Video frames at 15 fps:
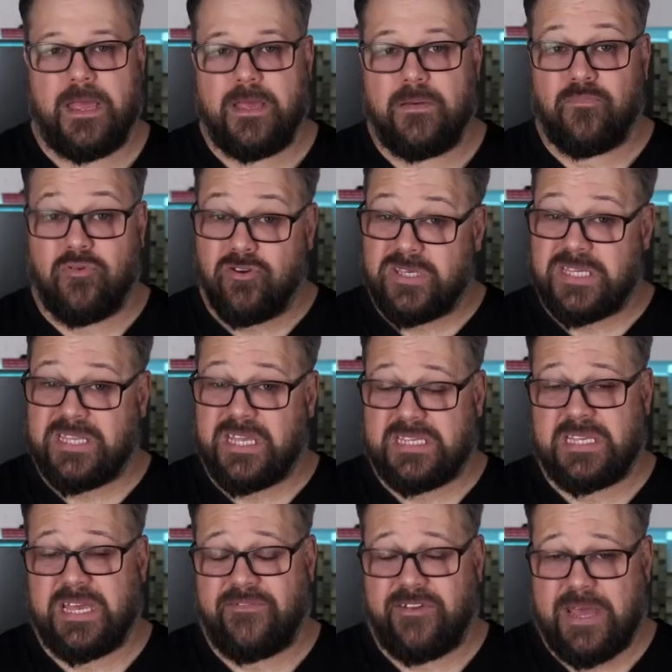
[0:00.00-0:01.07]
Prusa doesn't
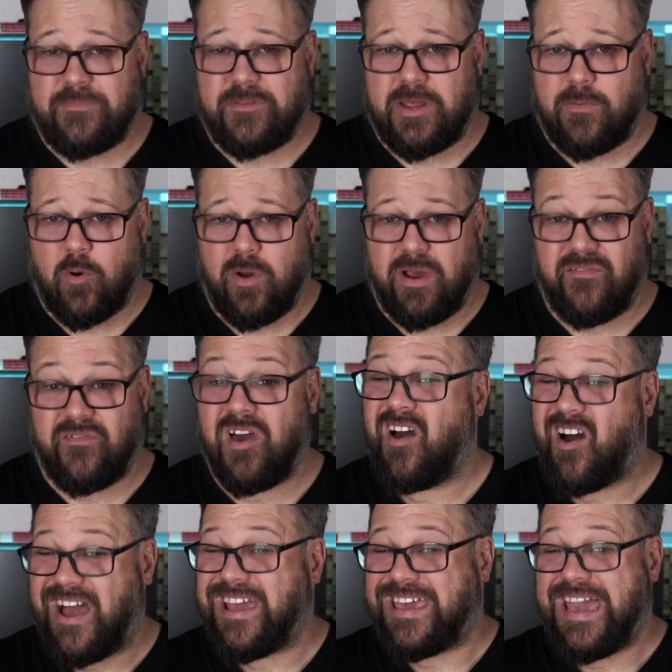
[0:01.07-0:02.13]
have an app that I'm aware of.
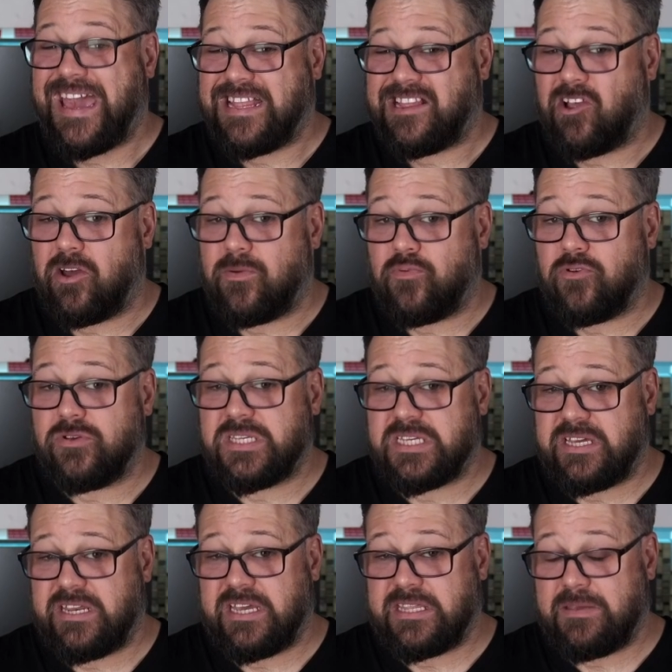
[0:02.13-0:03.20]
I can load Prusa
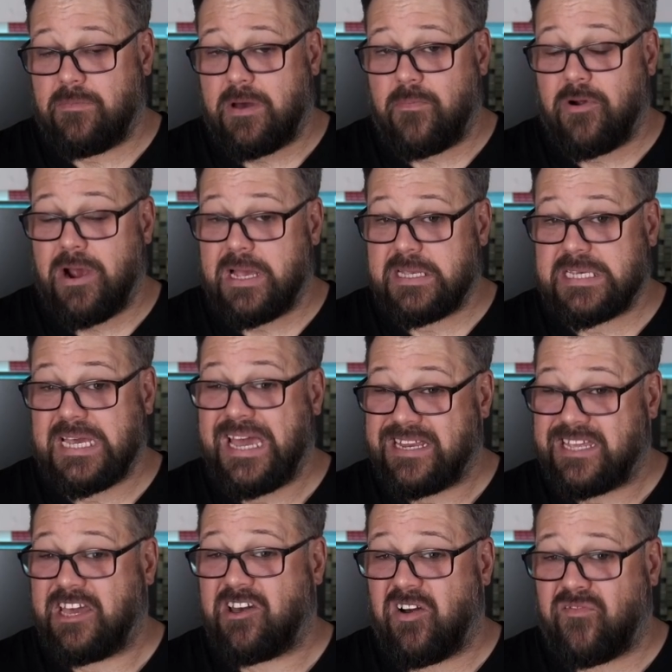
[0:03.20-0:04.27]
Connect in my browser and
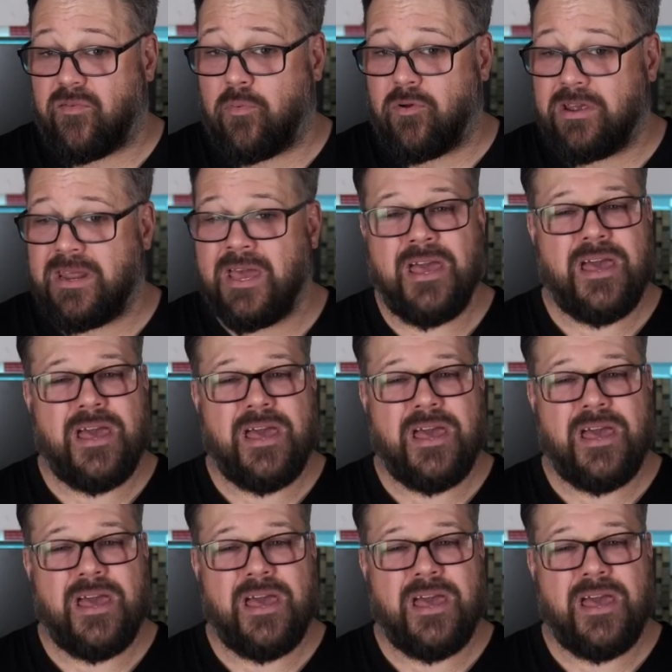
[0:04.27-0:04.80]
kick off a print,